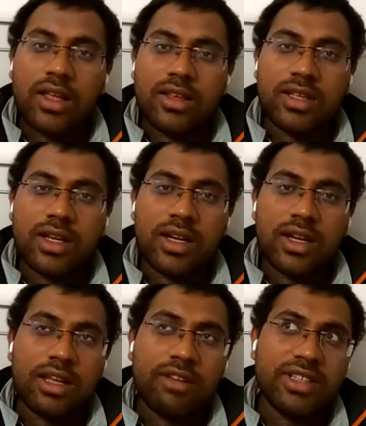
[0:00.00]
sir,
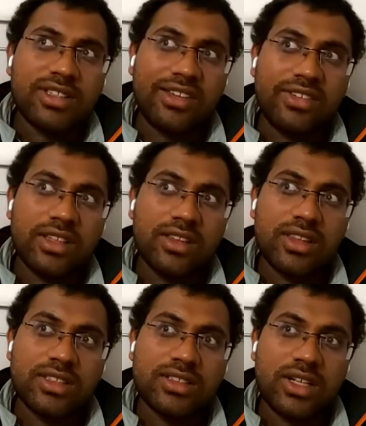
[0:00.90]
I was having
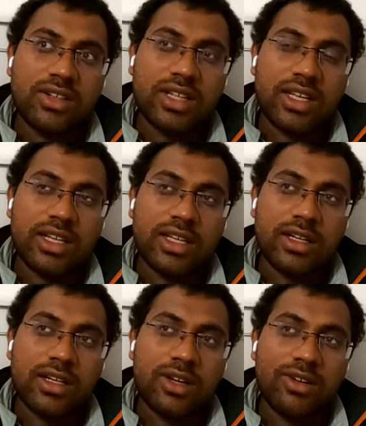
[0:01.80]
this doubt earlier.
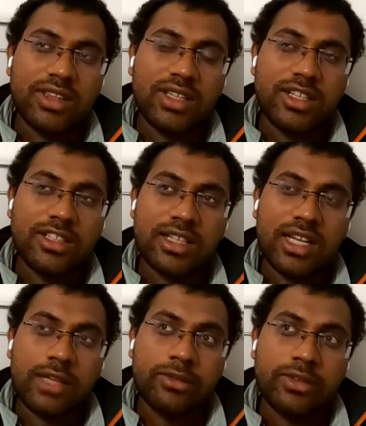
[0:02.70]
Now I think it's
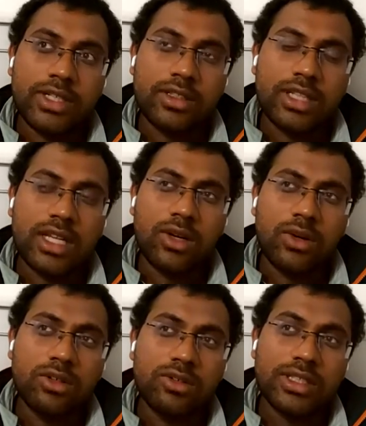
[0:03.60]
clarified. The
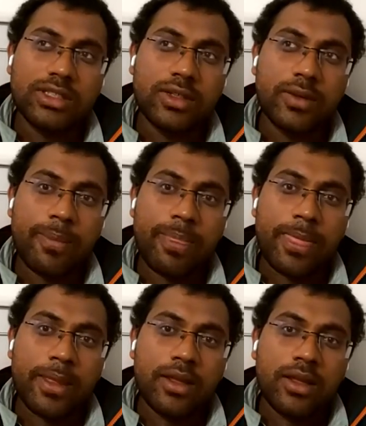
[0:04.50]
doubt was
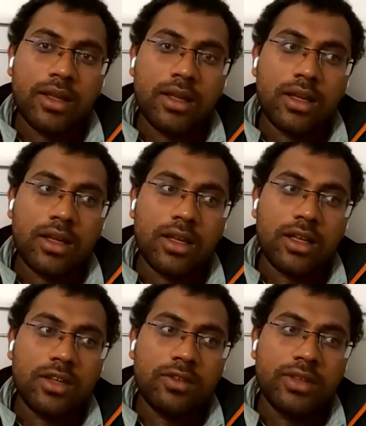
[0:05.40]
uh,
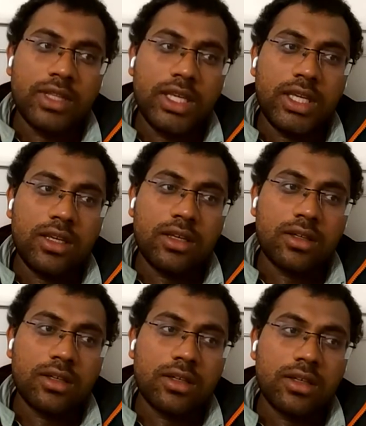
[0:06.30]
if the
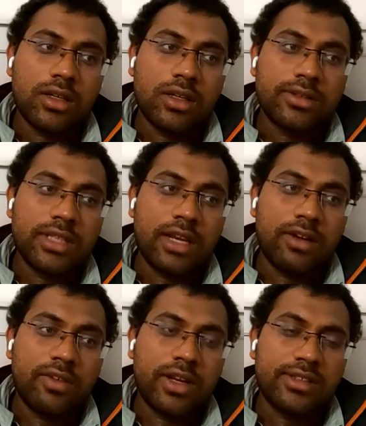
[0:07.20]

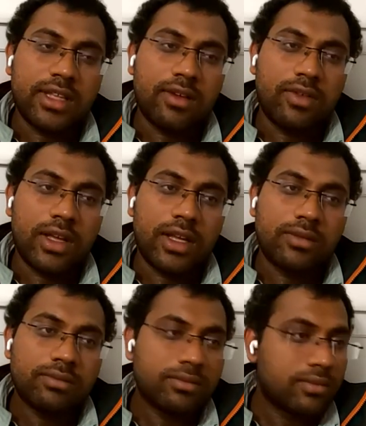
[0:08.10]
selfless self or
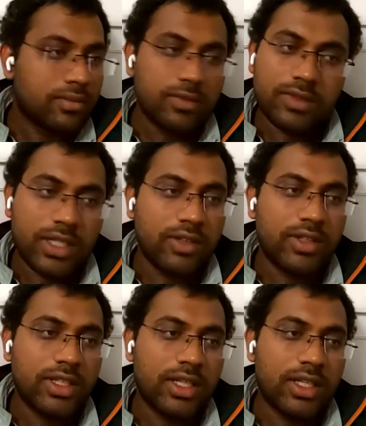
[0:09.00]

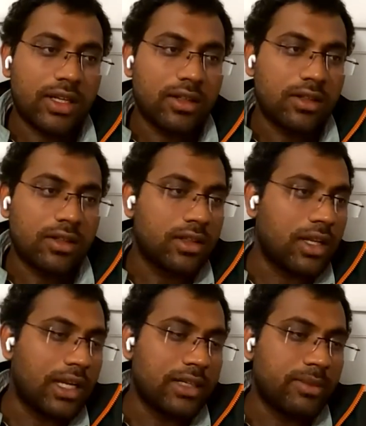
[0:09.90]
whatever that uh, the
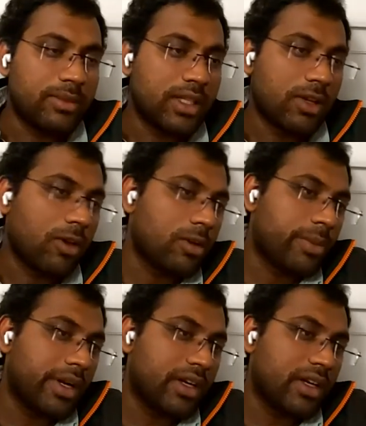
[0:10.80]
ultimate thing you are
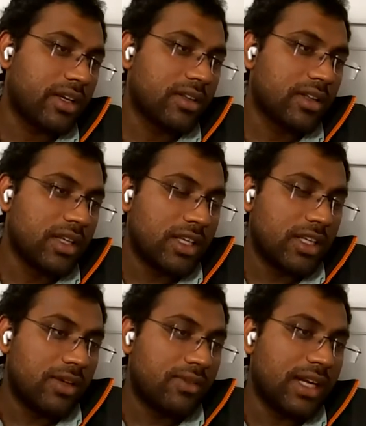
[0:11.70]
pointing
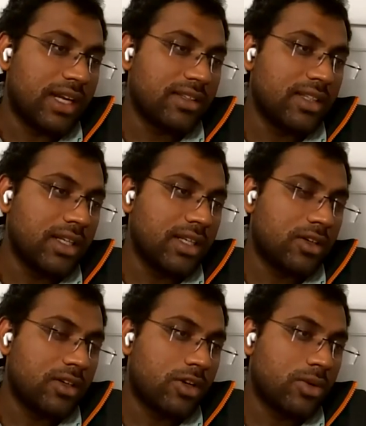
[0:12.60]
if that is the
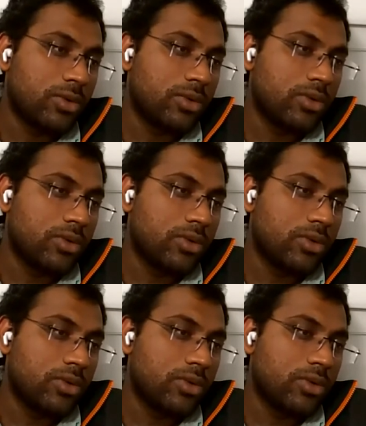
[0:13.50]
true